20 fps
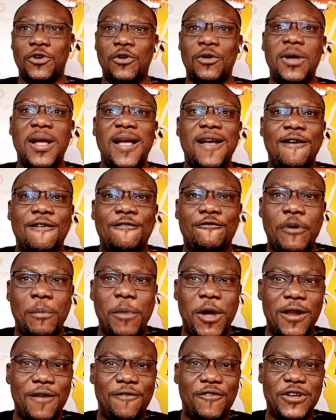So,
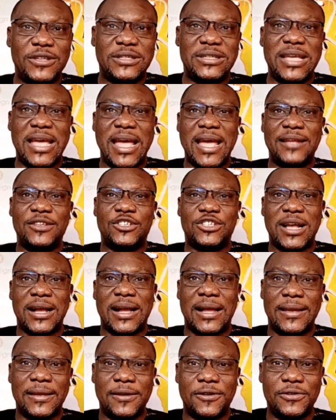from all of us here in
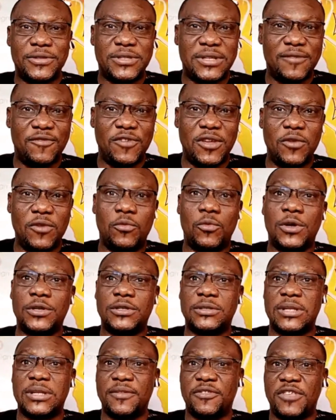Shagalinku TV, we
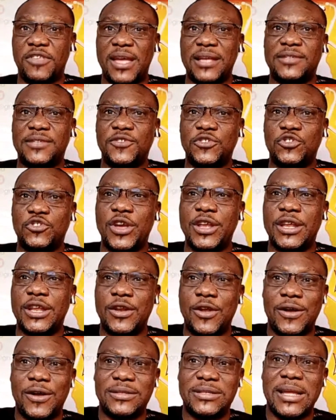want to say thanks for
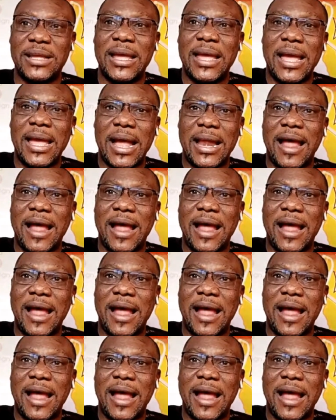joining us